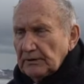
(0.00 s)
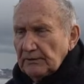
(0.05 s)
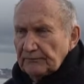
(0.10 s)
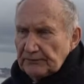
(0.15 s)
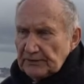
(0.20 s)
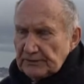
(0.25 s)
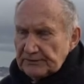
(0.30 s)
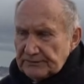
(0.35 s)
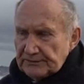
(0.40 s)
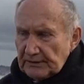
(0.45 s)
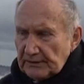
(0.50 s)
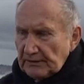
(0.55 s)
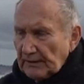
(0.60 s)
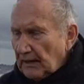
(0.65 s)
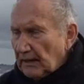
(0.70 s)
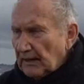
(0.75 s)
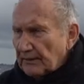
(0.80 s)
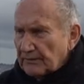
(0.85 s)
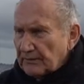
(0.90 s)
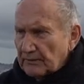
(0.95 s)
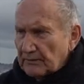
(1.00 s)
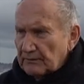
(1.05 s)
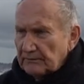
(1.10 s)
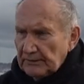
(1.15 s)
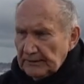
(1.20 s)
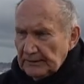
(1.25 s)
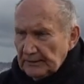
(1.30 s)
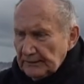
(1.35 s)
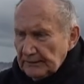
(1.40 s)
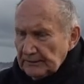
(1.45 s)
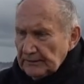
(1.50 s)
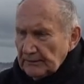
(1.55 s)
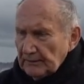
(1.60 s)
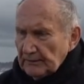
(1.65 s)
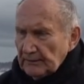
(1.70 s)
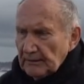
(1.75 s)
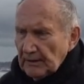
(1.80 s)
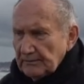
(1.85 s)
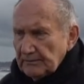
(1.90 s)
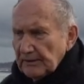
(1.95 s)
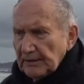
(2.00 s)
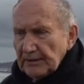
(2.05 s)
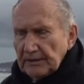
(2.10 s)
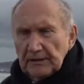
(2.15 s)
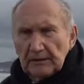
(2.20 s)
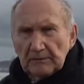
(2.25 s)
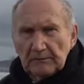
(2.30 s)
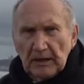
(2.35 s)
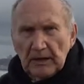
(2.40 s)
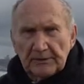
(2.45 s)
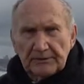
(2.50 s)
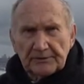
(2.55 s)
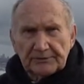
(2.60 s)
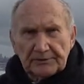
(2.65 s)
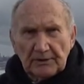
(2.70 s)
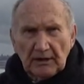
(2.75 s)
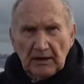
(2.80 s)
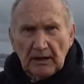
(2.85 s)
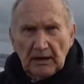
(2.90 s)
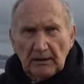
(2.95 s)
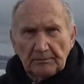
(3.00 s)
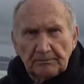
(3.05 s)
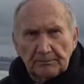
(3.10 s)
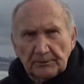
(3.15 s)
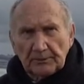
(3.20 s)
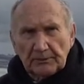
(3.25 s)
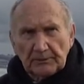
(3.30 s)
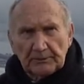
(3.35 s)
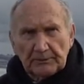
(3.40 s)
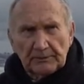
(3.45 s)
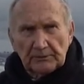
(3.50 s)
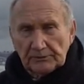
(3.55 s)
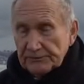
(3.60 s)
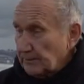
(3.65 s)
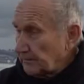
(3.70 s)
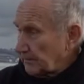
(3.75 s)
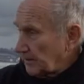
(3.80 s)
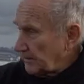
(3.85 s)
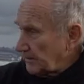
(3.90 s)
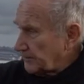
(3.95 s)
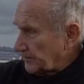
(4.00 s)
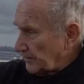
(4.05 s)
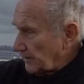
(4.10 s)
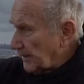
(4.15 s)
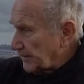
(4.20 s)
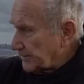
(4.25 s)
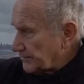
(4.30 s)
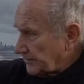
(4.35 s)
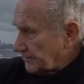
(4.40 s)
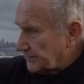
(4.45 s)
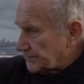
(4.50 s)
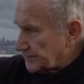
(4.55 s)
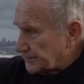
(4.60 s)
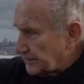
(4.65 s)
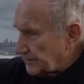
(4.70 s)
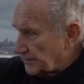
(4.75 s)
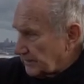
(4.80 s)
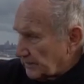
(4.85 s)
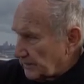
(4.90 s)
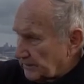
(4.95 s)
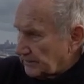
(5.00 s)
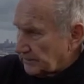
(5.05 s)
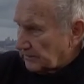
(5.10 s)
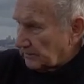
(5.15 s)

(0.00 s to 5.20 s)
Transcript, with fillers: If they say ah they're you know, I'm getting them on the top, or you know, sometimes you'll actually see in